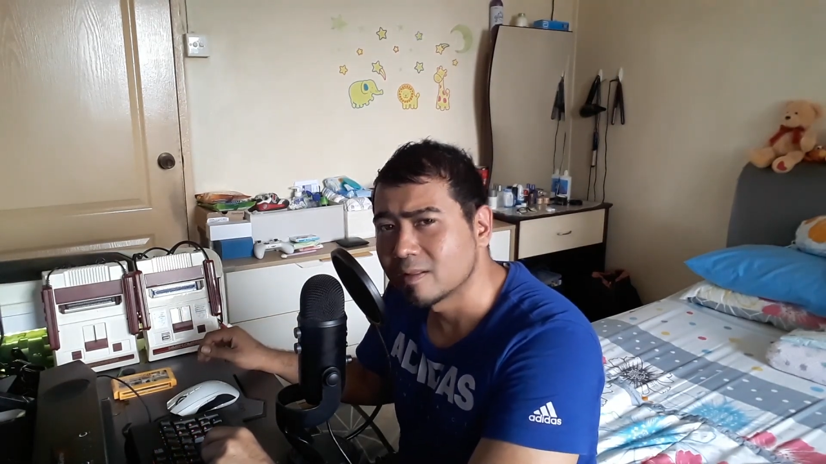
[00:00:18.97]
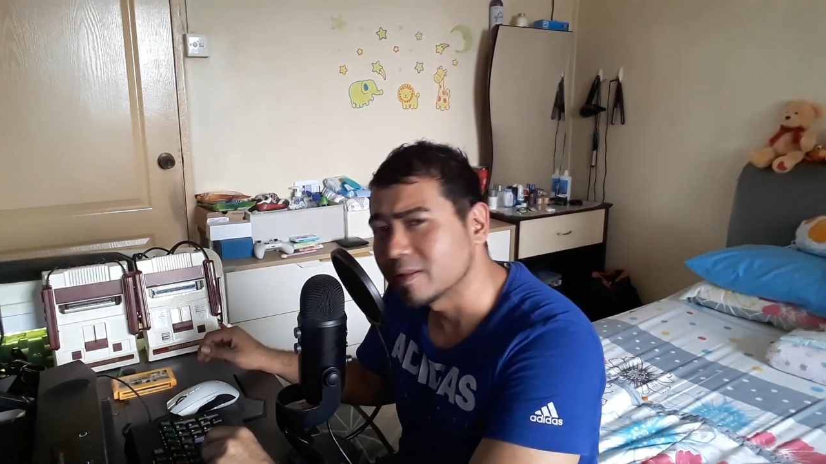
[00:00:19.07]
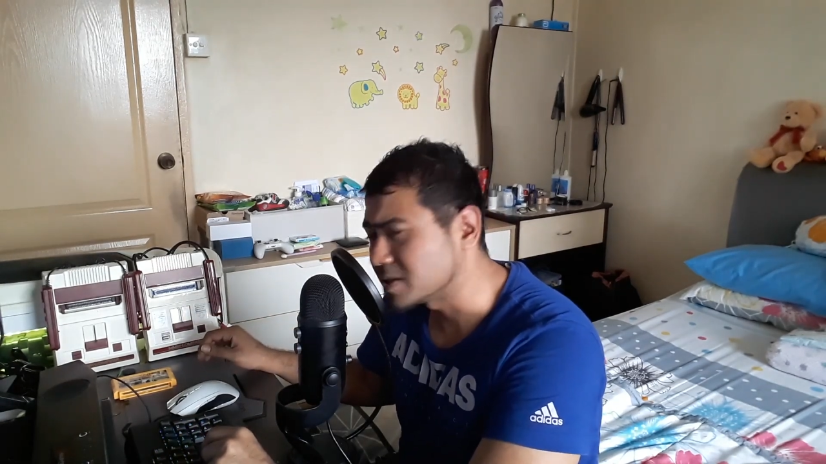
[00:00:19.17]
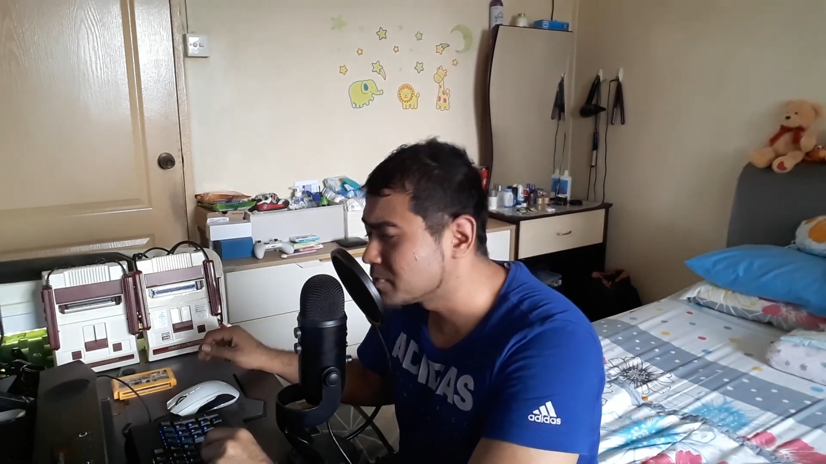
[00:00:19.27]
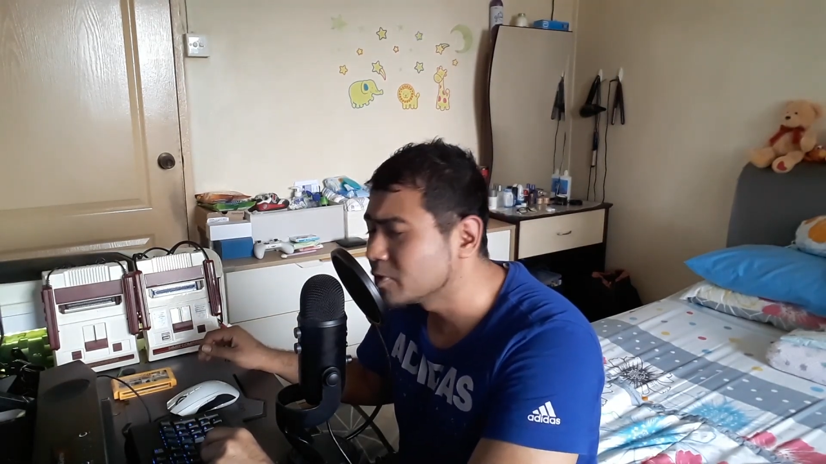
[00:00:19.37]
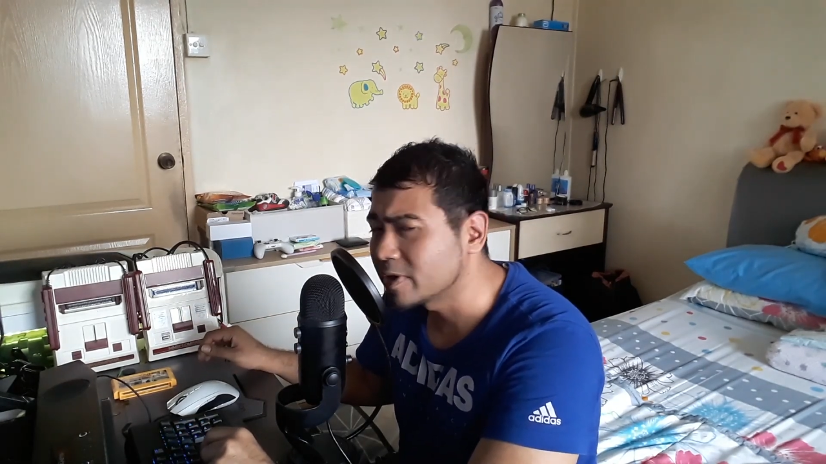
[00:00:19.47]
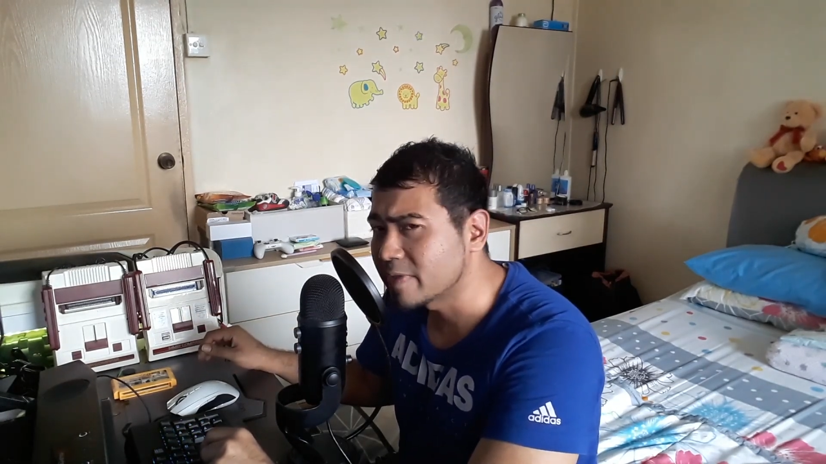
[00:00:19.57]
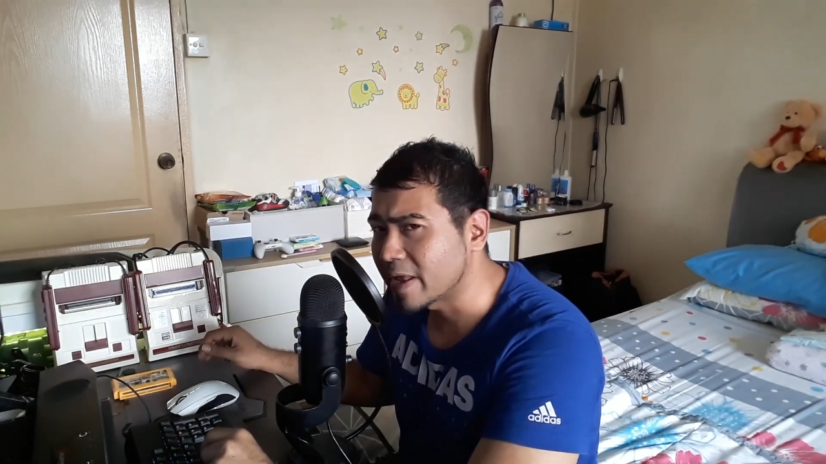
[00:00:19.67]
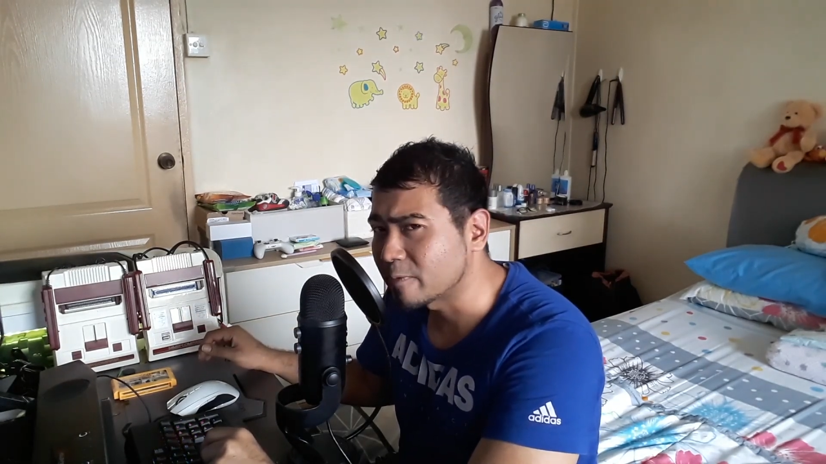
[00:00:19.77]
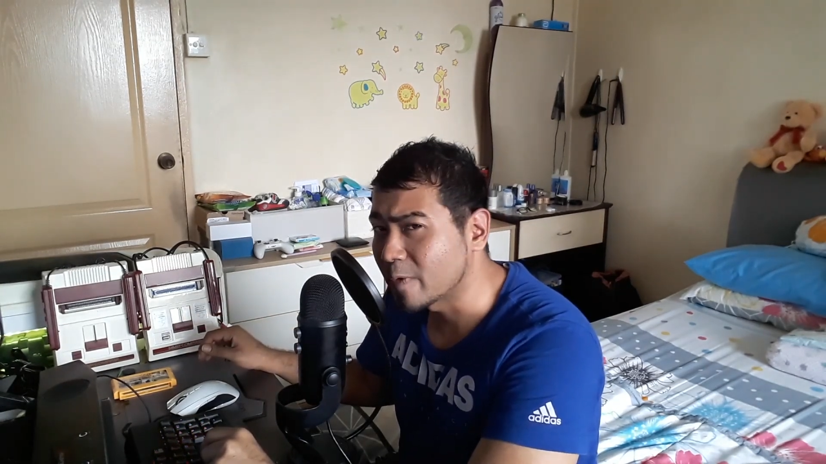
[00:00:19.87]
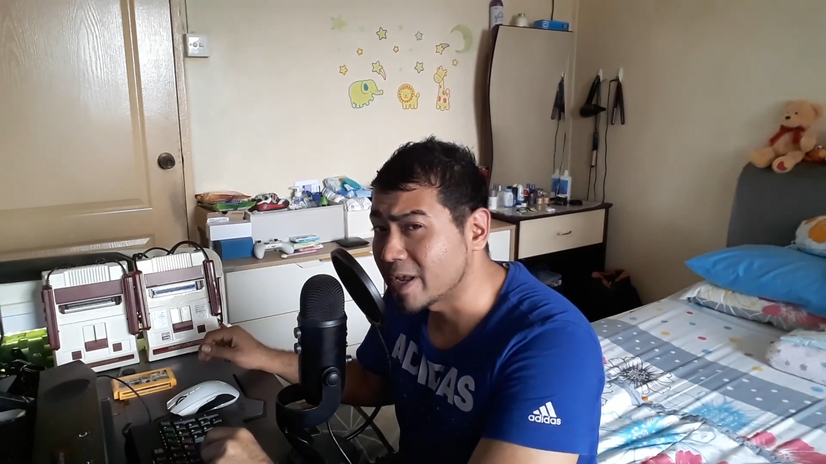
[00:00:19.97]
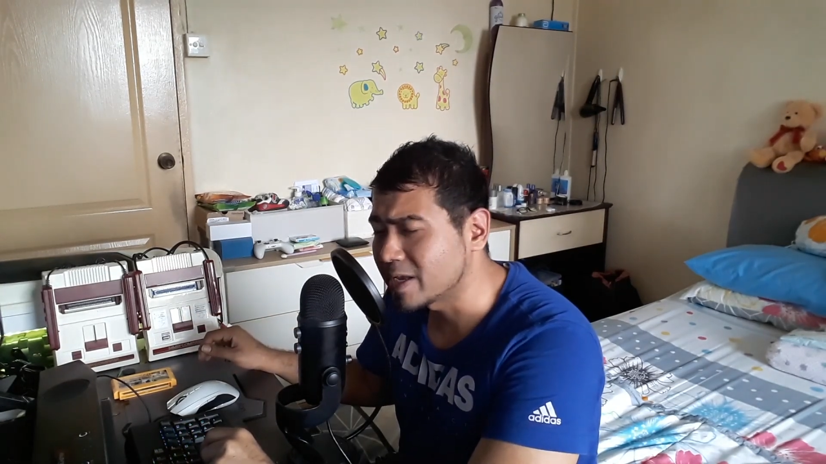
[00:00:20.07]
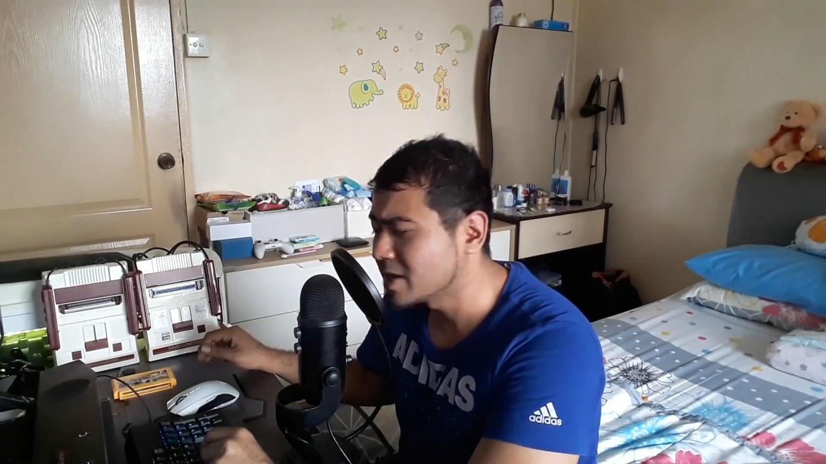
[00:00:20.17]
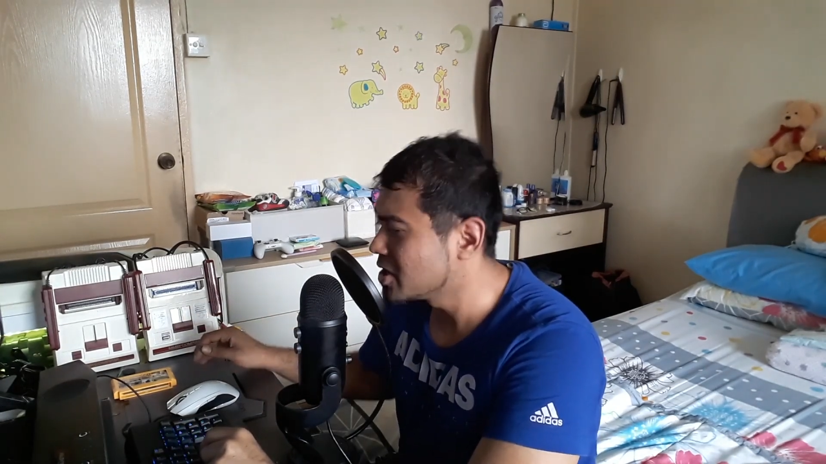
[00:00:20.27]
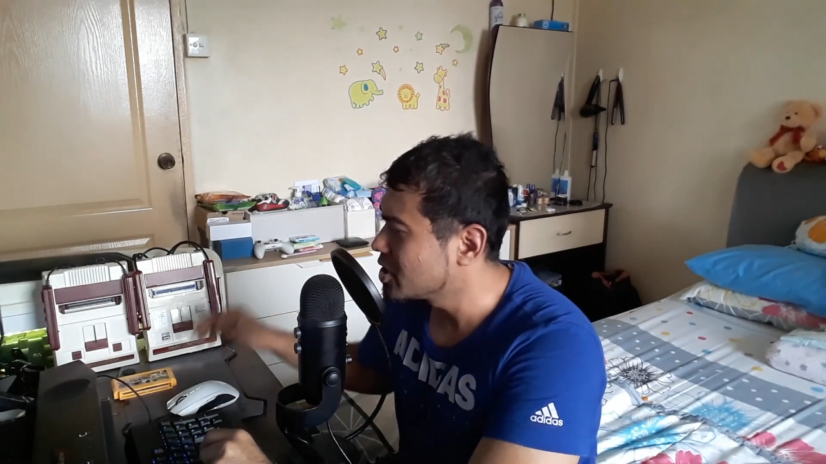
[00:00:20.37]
Let's put it that way,